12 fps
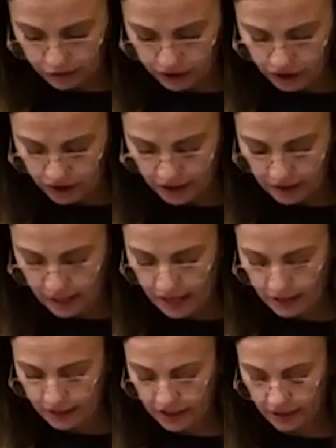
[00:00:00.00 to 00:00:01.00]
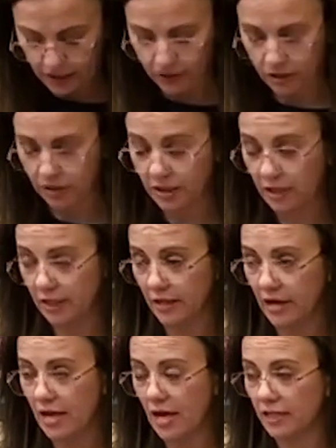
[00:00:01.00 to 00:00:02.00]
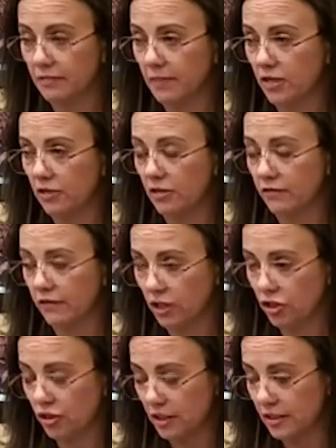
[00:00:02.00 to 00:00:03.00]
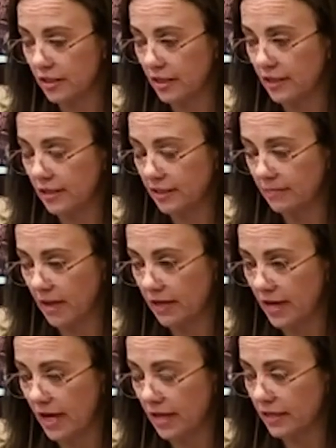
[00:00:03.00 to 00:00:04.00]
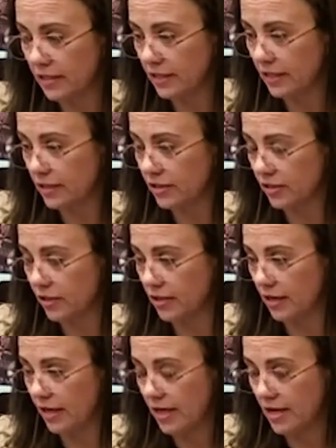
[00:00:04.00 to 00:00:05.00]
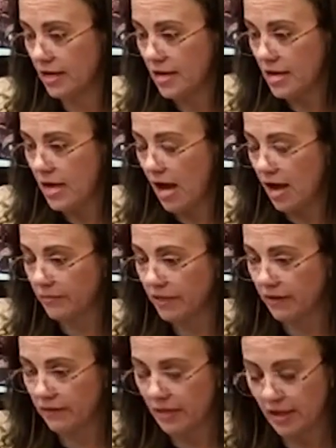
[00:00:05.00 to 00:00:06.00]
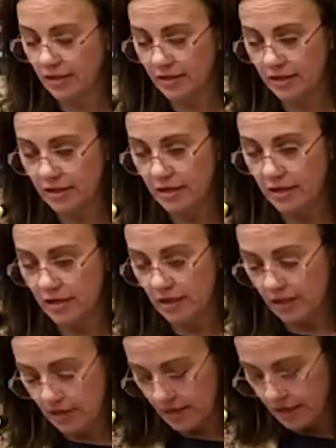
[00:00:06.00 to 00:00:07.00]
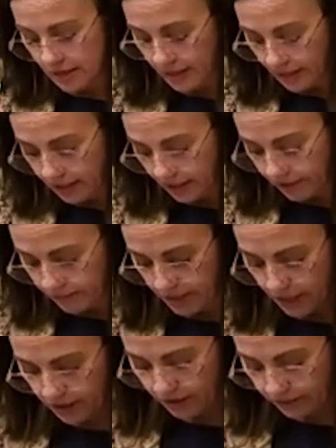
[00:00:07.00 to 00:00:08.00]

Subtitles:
question. And indeed, I acknowledge that there has been a lot of interest in this matter, and indeed it's certainly, given that the then government